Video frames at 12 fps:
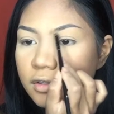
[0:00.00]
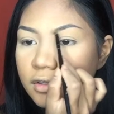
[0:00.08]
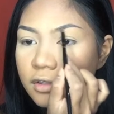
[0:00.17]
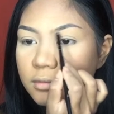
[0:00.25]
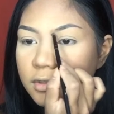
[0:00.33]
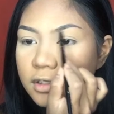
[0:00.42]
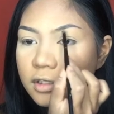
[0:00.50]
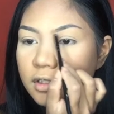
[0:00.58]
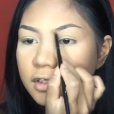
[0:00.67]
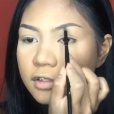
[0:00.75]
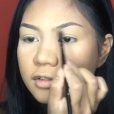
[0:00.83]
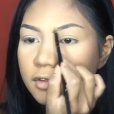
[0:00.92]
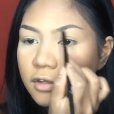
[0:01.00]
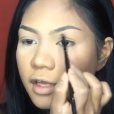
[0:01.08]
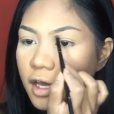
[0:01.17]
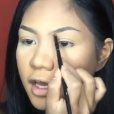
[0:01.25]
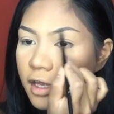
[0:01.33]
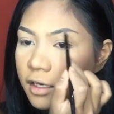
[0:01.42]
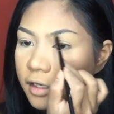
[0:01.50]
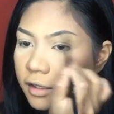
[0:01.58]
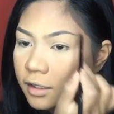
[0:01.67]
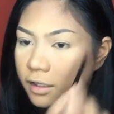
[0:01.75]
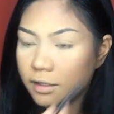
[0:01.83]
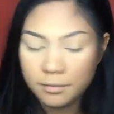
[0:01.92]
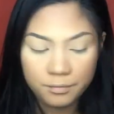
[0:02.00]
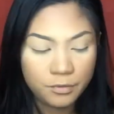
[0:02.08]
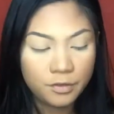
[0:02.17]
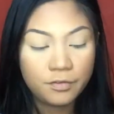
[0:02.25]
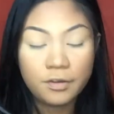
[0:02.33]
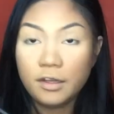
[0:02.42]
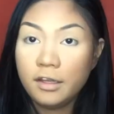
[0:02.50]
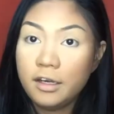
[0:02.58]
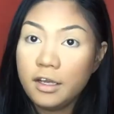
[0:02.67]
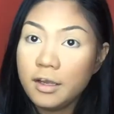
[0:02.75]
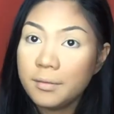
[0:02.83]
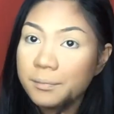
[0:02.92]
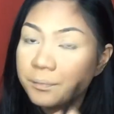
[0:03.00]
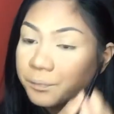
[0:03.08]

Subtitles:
So I'm just gonna do that and then fill it in.